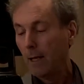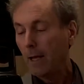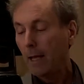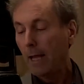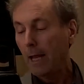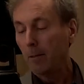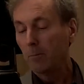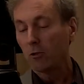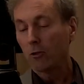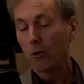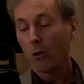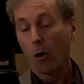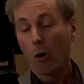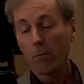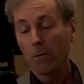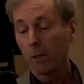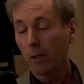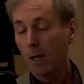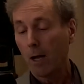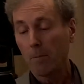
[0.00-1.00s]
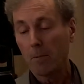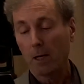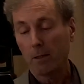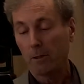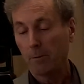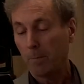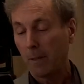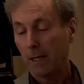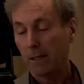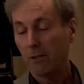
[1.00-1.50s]
aims to overcome our
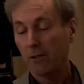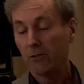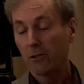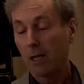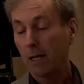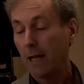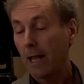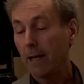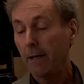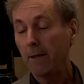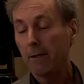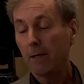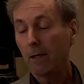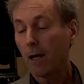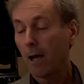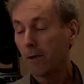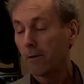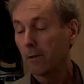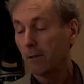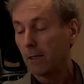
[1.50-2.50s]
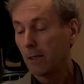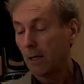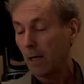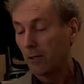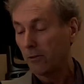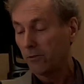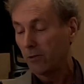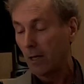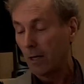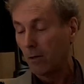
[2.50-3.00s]
dependence on anything other than
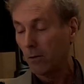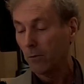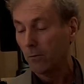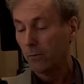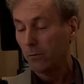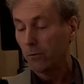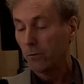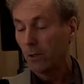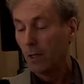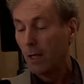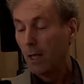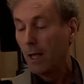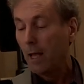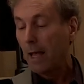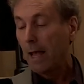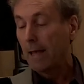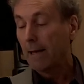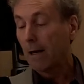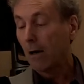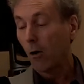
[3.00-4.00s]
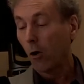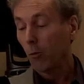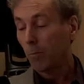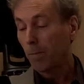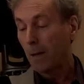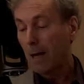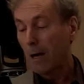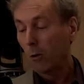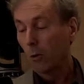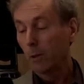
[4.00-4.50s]
ourselves and our own
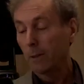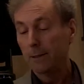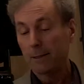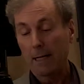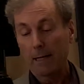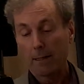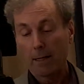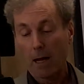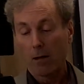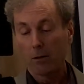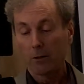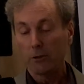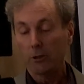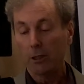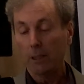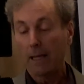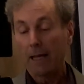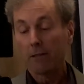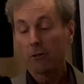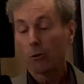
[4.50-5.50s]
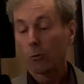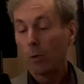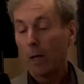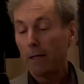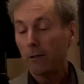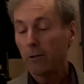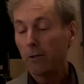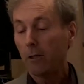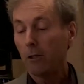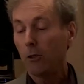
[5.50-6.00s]
power and technology, and to
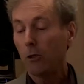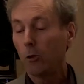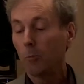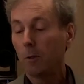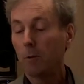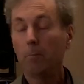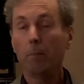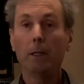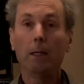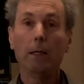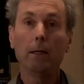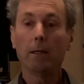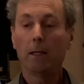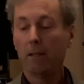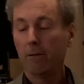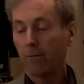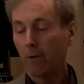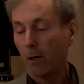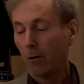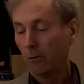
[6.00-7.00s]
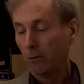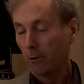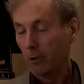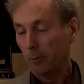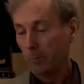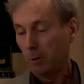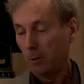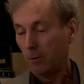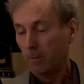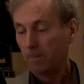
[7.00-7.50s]
render the human being
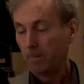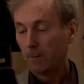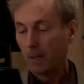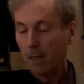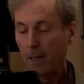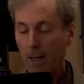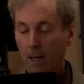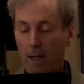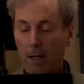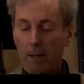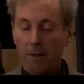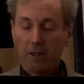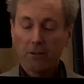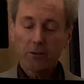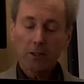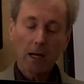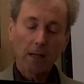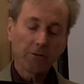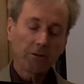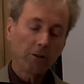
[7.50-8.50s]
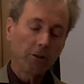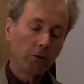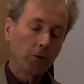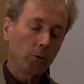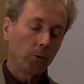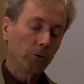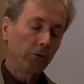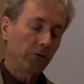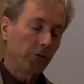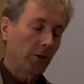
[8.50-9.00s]
invulnerable. This
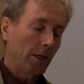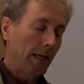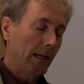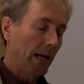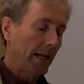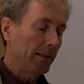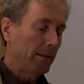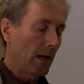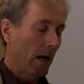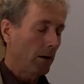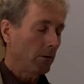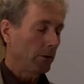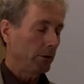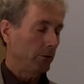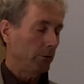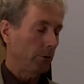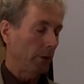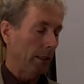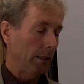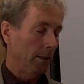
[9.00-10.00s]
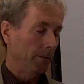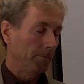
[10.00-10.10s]
constitutes an idolatry